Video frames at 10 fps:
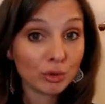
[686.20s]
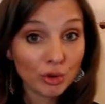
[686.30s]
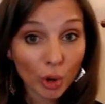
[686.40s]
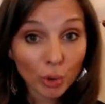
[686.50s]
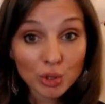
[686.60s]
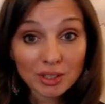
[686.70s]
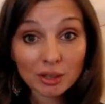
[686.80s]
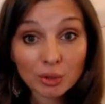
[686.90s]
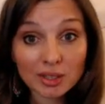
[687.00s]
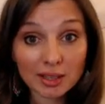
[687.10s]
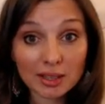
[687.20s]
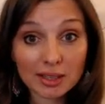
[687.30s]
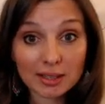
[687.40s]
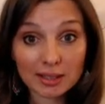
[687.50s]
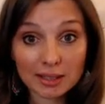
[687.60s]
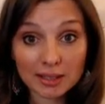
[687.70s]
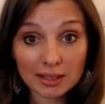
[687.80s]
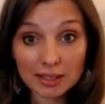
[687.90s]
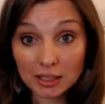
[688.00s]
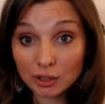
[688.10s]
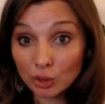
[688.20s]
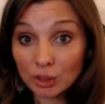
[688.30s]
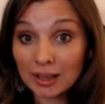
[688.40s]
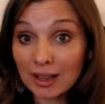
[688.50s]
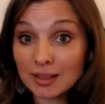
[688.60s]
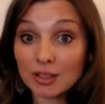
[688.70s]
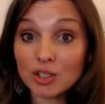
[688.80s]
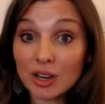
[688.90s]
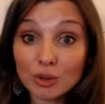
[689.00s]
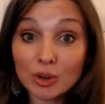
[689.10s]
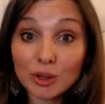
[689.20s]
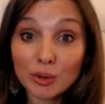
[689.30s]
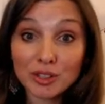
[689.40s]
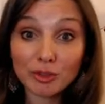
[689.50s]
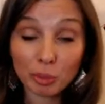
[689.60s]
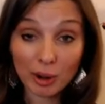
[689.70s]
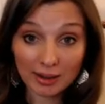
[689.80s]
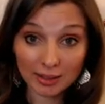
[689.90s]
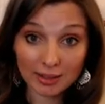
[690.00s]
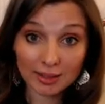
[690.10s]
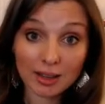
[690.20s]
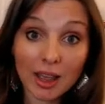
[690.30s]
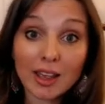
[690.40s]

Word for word: no single study exists that utilises gender-inclusive practice